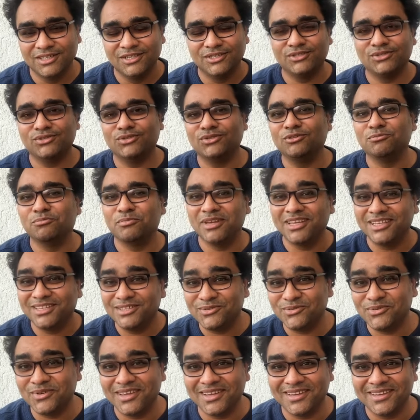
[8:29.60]
So, the
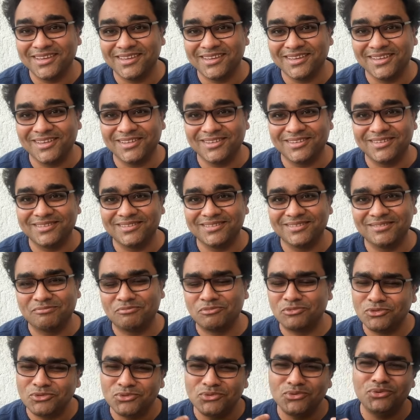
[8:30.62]
best way is
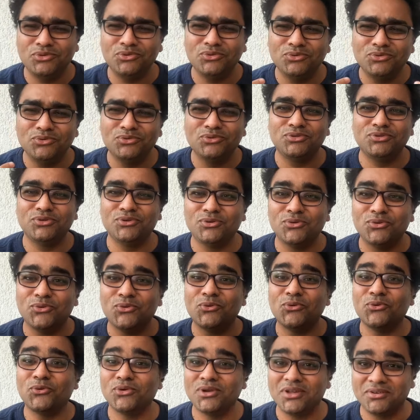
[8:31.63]
to use your
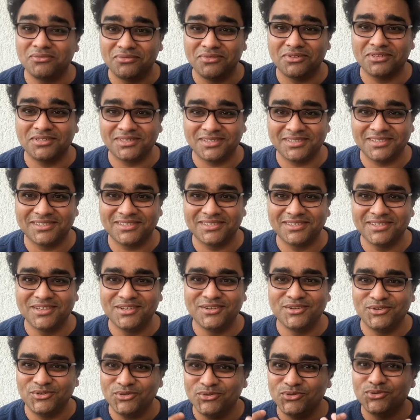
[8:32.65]
own efforts,
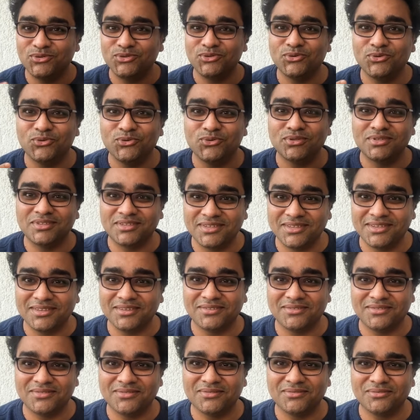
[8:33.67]
use your own self,
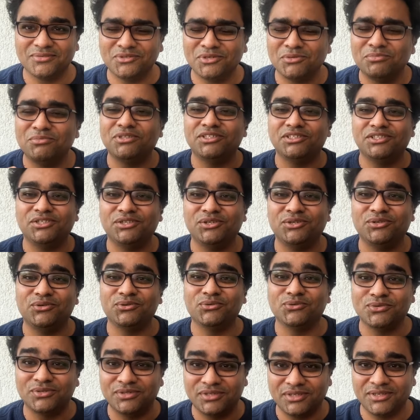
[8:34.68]
to appreciate your
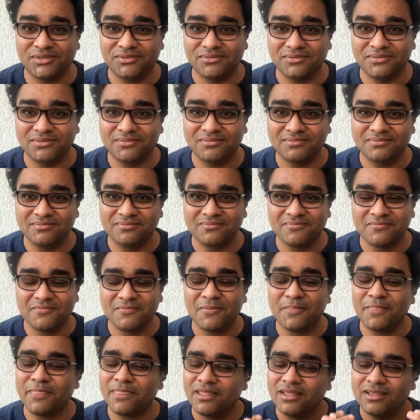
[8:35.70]
own self.
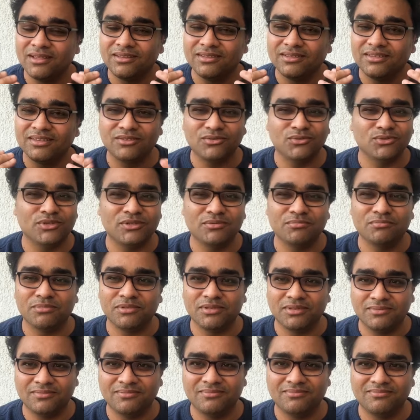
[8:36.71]
So simple.
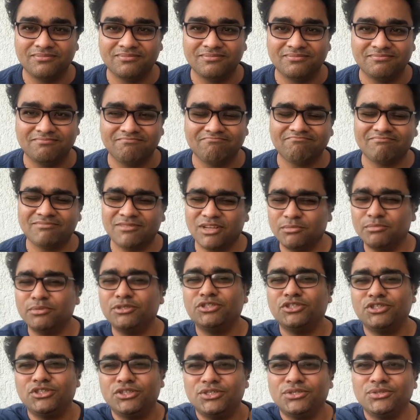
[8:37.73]

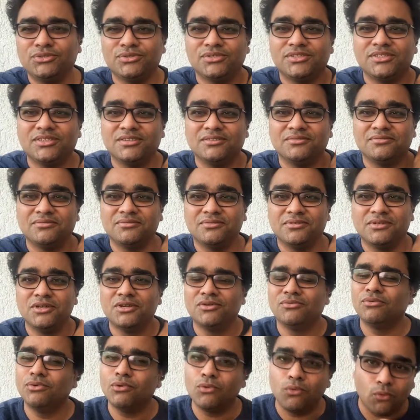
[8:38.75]
Appreciate yourself
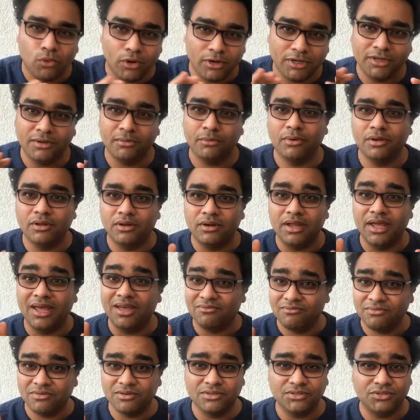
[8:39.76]
for whatever
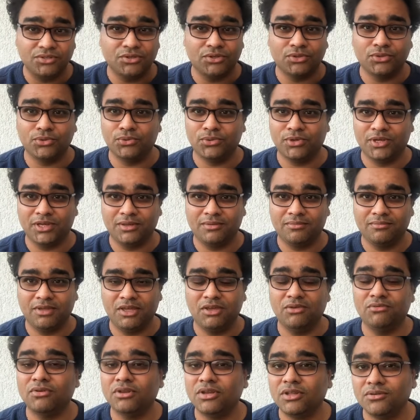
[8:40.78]
efforts you're doing.
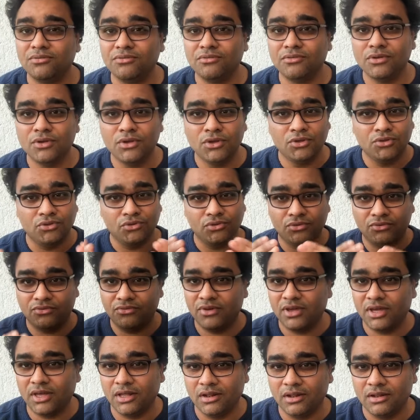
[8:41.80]
Even if you
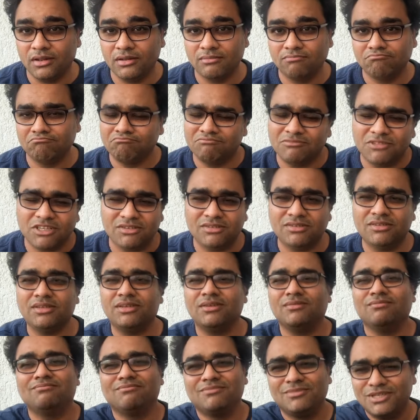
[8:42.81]
fail, just say,
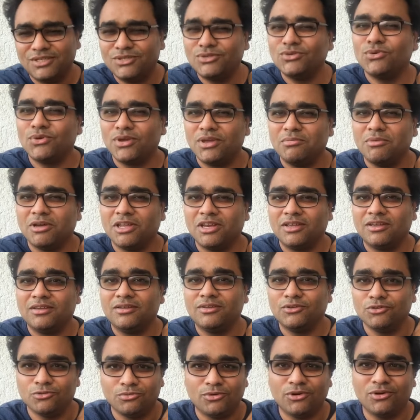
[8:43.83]
It's okay, buddy,
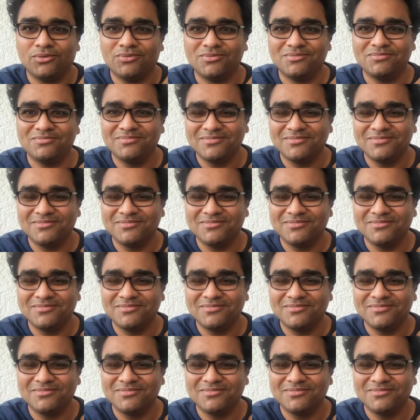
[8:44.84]
no problem.